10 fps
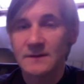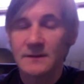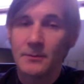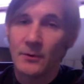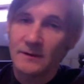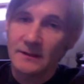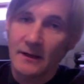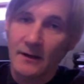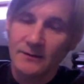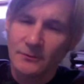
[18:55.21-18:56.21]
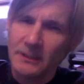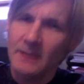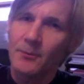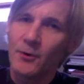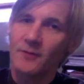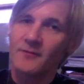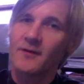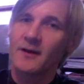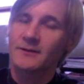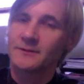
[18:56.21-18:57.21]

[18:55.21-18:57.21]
the boys and girls. So a really important factor.